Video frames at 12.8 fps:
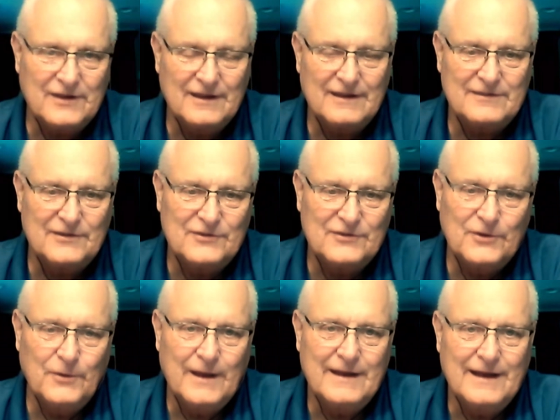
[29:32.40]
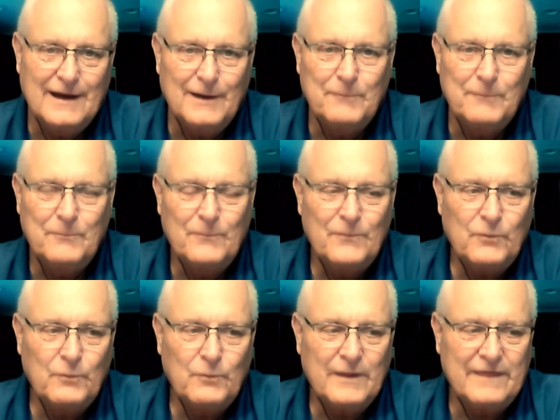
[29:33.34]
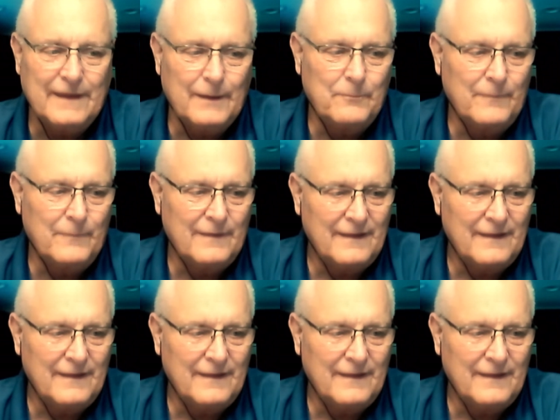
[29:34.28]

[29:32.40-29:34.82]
to do it with him.